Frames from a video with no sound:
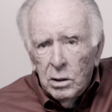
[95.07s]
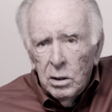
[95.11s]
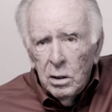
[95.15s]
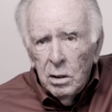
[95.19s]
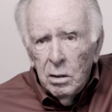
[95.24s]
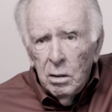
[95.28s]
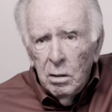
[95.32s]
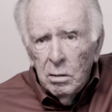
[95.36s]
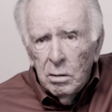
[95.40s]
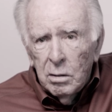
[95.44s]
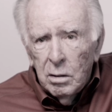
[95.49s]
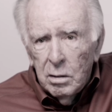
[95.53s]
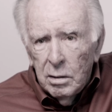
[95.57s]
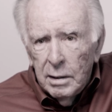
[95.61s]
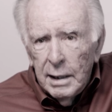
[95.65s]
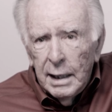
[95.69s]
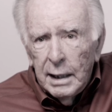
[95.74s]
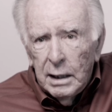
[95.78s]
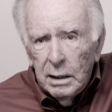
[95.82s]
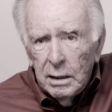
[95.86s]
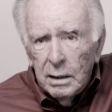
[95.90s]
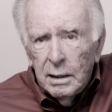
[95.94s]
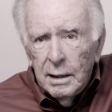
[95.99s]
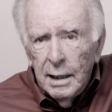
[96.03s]
Charles
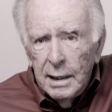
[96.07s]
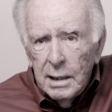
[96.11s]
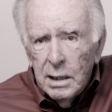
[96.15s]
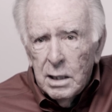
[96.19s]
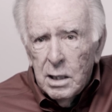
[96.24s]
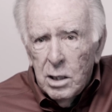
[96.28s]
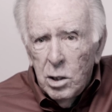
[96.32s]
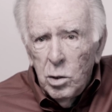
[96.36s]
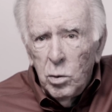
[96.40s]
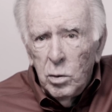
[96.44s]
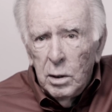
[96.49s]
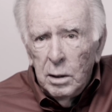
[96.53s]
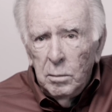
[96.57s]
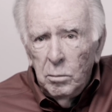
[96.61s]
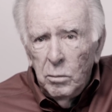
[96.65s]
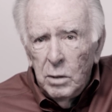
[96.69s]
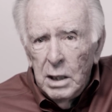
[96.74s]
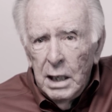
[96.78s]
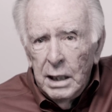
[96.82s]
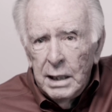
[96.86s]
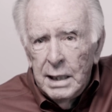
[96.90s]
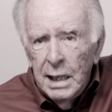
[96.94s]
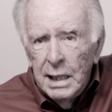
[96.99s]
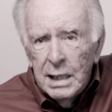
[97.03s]
II says to
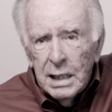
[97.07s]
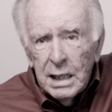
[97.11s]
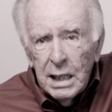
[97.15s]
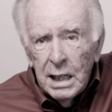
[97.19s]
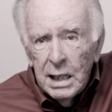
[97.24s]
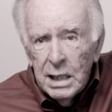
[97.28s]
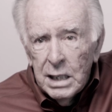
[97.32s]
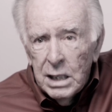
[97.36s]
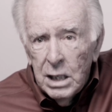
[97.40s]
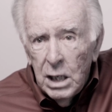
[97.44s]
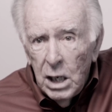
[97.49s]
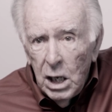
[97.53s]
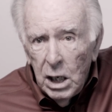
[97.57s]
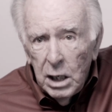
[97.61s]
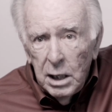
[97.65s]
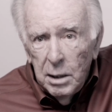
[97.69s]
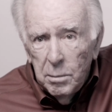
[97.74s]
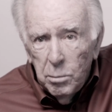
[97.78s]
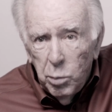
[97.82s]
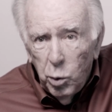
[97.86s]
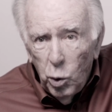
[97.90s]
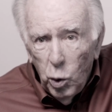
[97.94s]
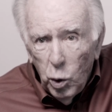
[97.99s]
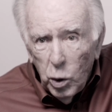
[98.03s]
him, this is not
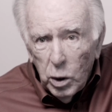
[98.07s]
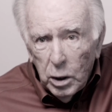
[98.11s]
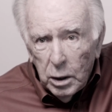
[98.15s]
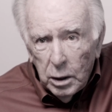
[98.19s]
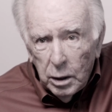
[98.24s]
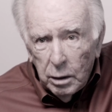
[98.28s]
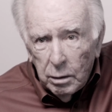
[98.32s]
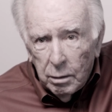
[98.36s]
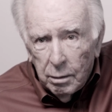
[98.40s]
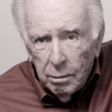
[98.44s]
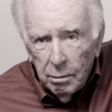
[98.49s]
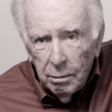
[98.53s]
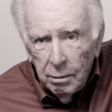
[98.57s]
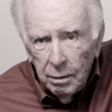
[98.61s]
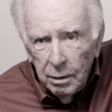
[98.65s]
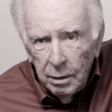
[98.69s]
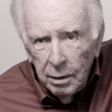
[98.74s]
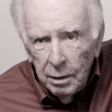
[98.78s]
important.